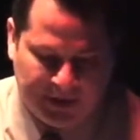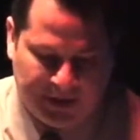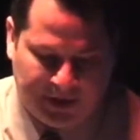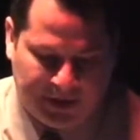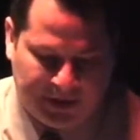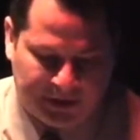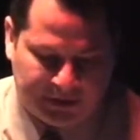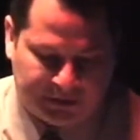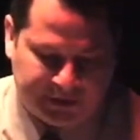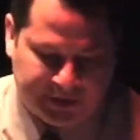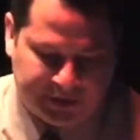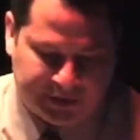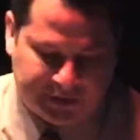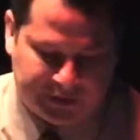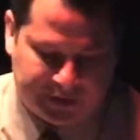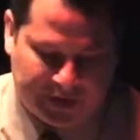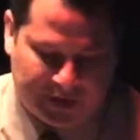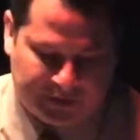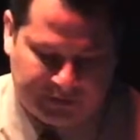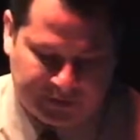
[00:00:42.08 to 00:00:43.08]
and Research
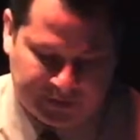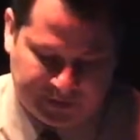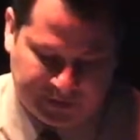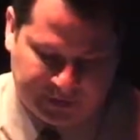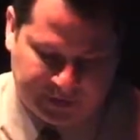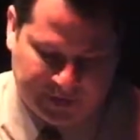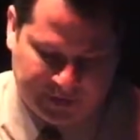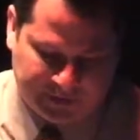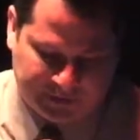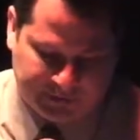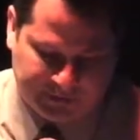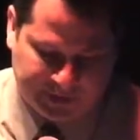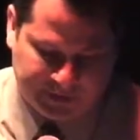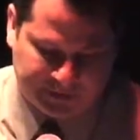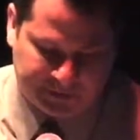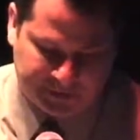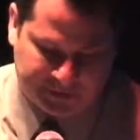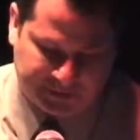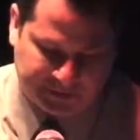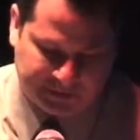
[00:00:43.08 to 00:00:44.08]
Officer at the Federal
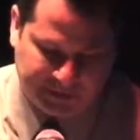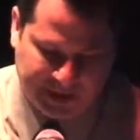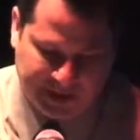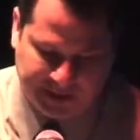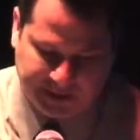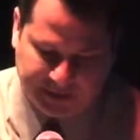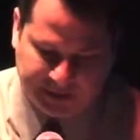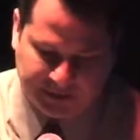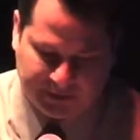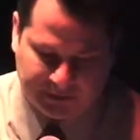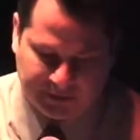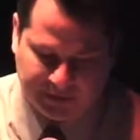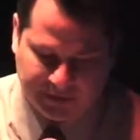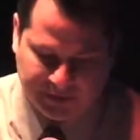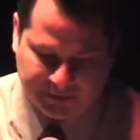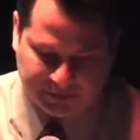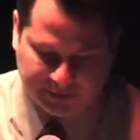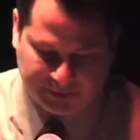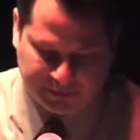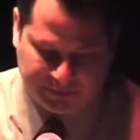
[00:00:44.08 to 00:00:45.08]
Reserve Bank of
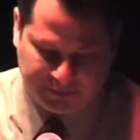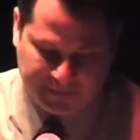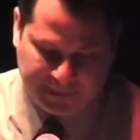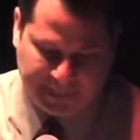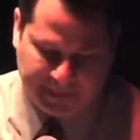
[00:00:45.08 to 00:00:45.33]
Cleveland.